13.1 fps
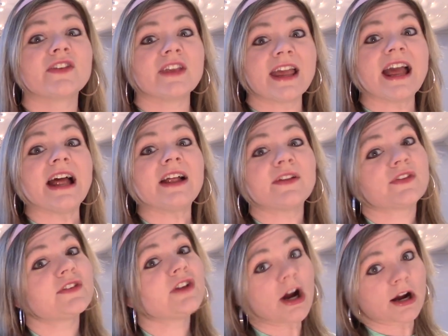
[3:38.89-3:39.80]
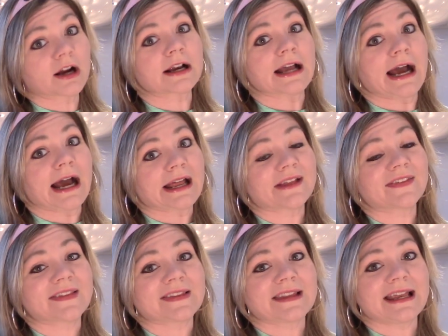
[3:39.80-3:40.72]
It's dark,
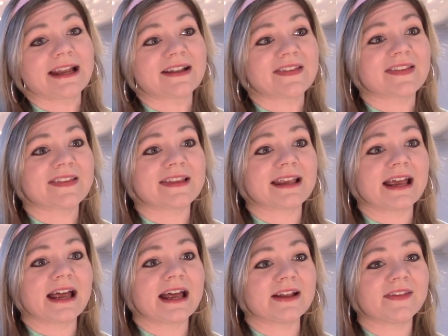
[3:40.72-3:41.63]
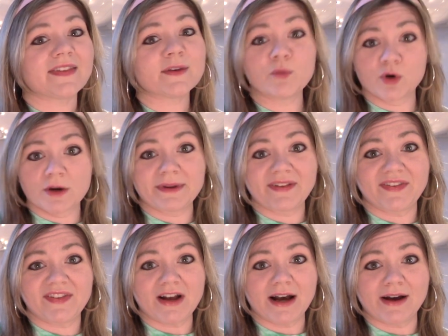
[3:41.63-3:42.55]
guys. It's some morbid
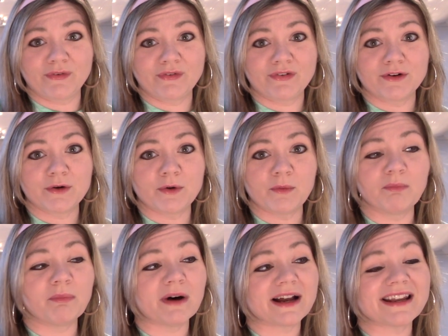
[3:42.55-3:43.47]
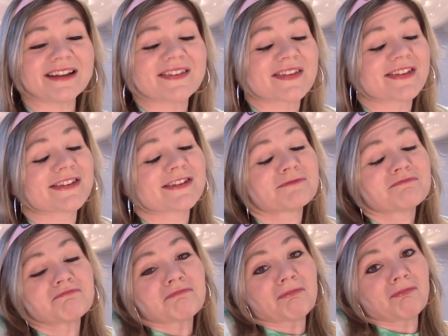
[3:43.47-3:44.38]
stuff, but it's
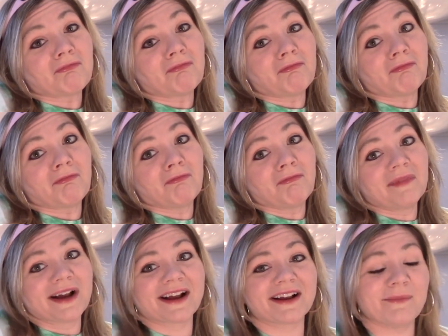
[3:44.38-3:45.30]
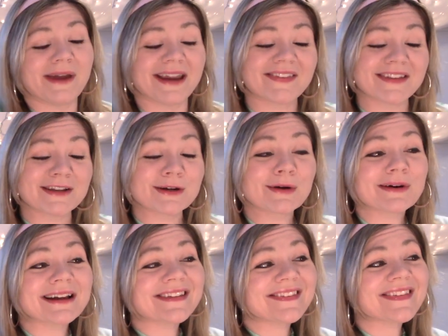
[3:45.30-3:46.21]
makes a
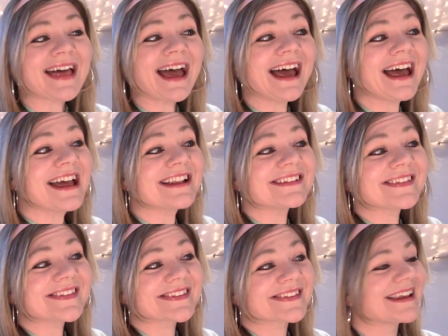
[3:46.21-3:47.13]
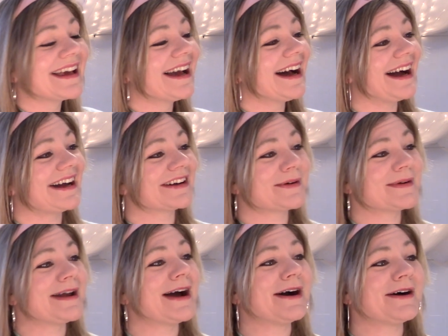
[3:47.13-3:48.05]
degree of sense. I don't
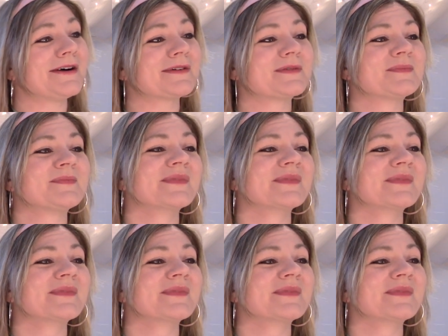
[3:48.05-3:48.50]
know.